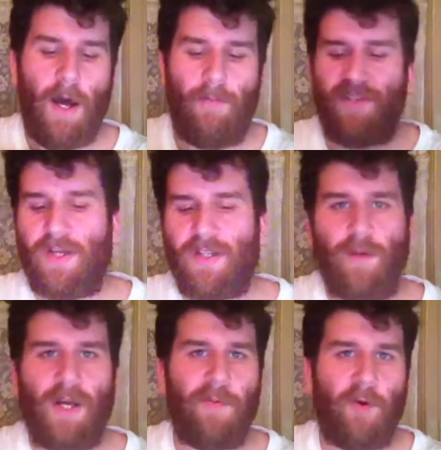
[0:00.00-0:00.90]
There's also
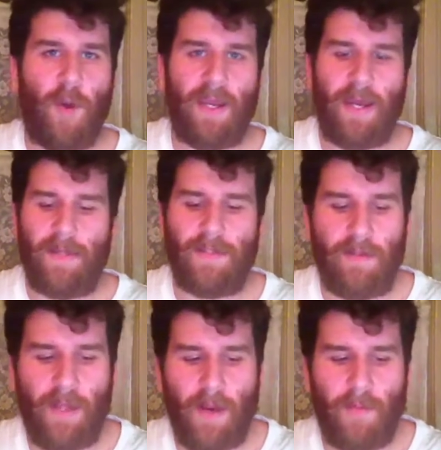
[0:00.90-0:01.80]
a couple quick guides
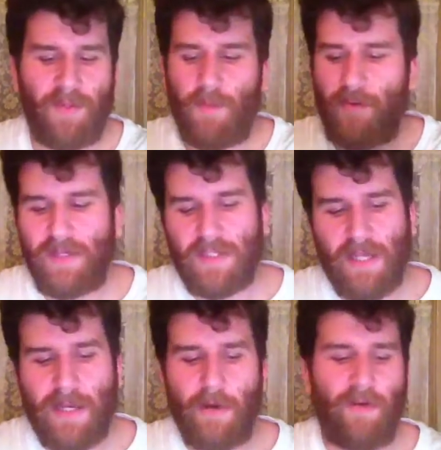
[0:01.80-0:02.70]
on there. But the book is
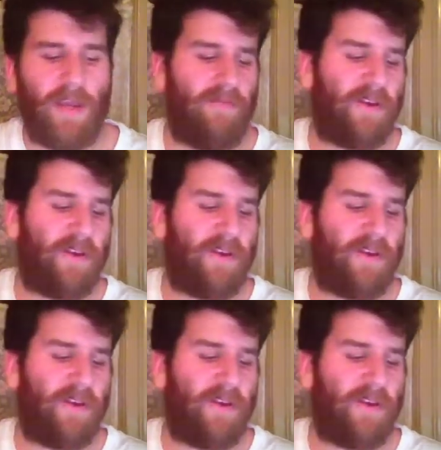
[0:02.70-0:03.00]
laid out great.